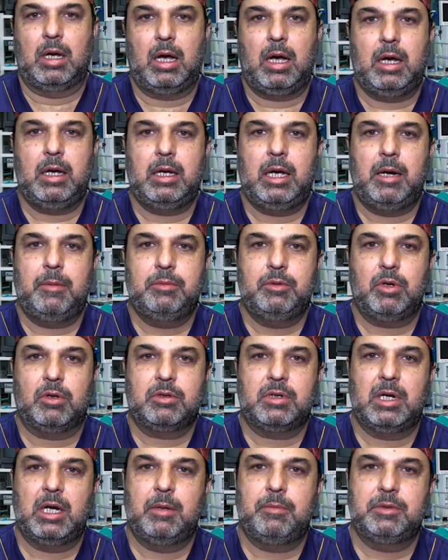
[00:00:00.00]
Hi, I am
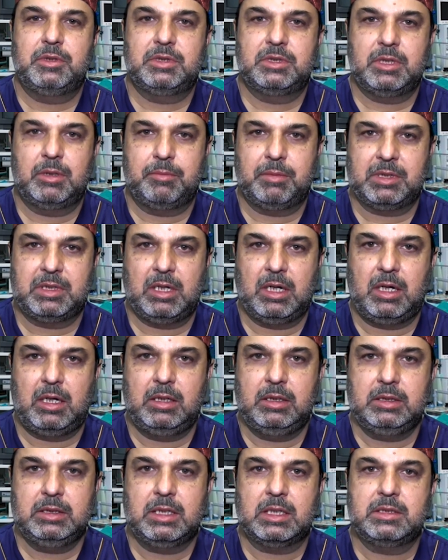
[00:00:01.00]
Dr. Ahmed Hussain
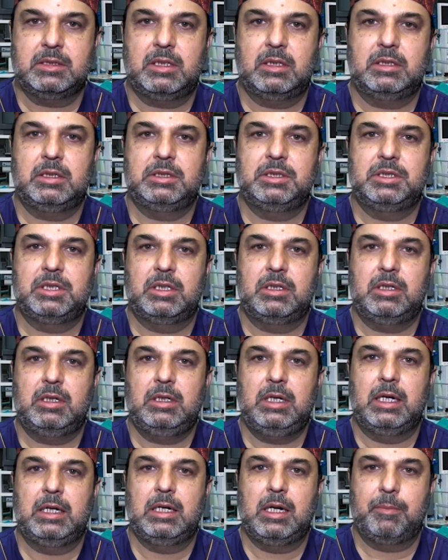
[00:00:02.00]
Pathan, Consultant
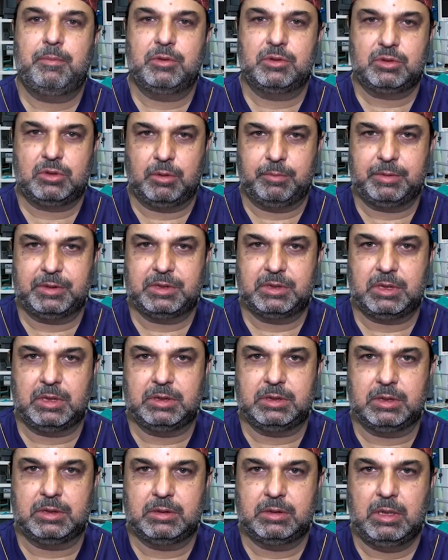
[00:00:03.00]
General and Laparoscopic
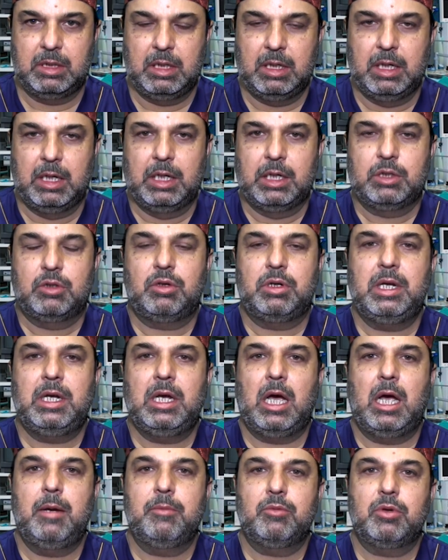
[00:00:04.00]
Surgeon.
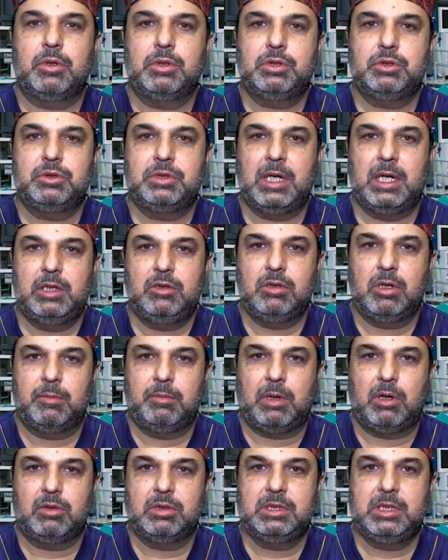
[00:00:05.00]
Today I am going to tell you
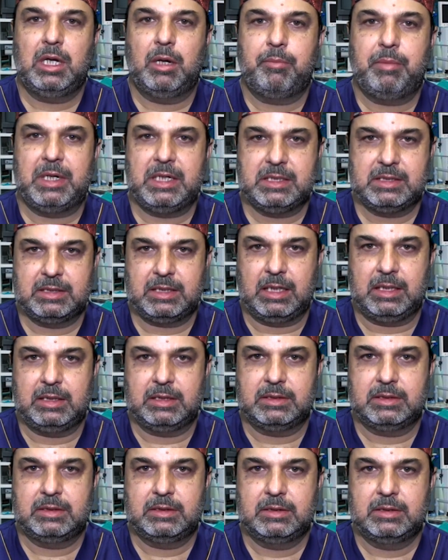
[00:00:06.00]
about the
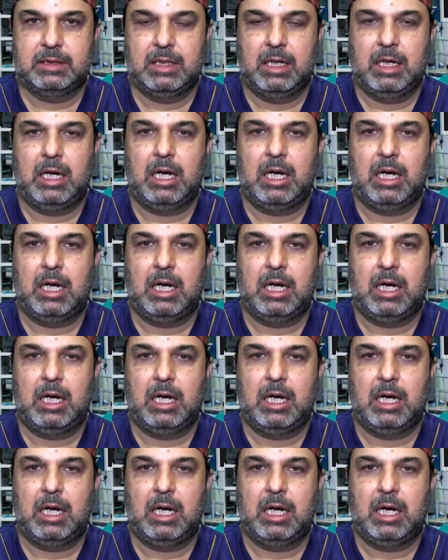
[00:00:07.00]
appendicitis.